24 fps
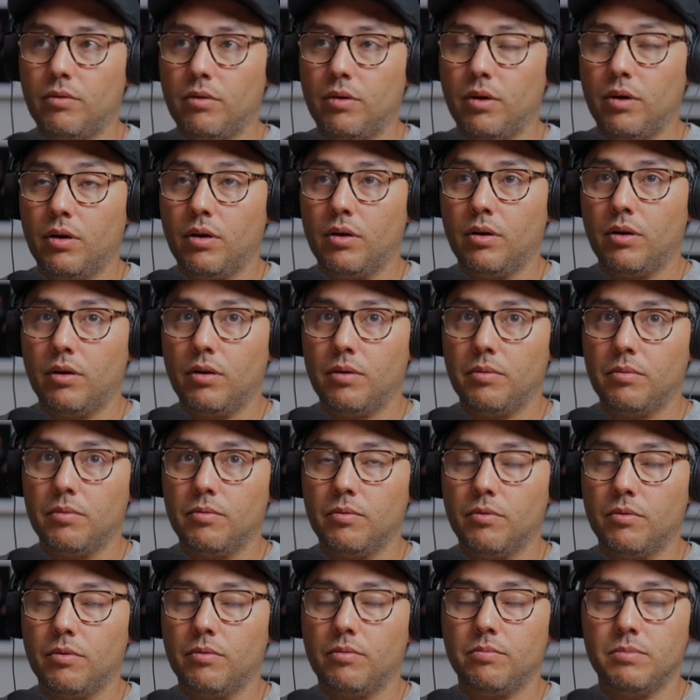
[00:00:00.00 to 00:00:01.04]
uh,
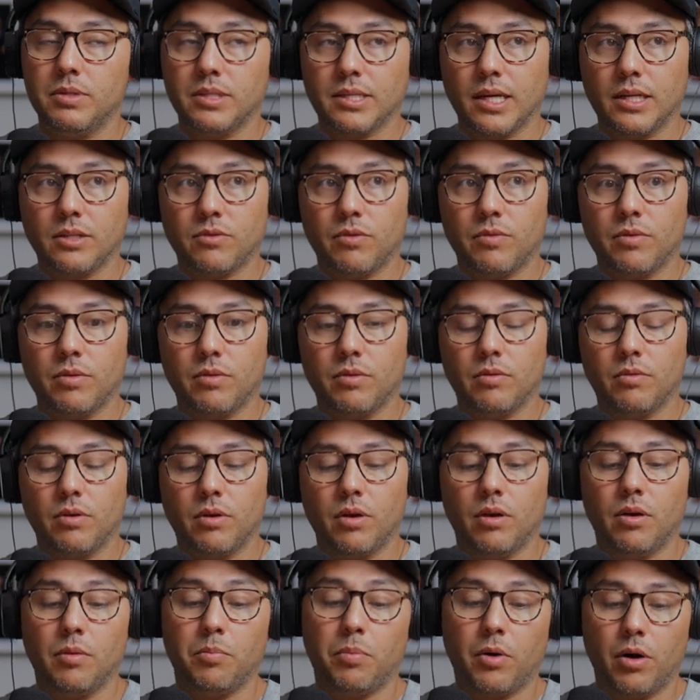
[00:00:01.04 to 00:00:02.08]
besides from
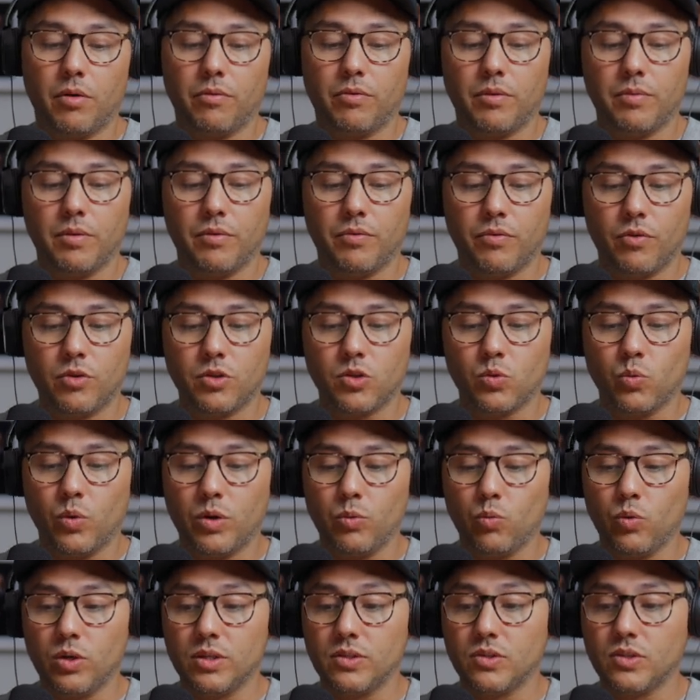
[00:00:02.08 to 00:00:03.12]
uh, apart from the first
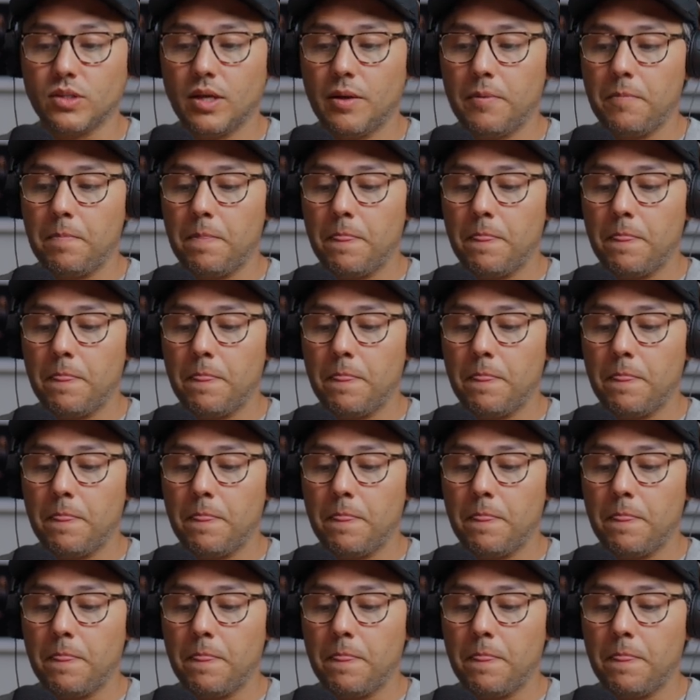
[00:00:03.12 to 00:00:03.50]
one, was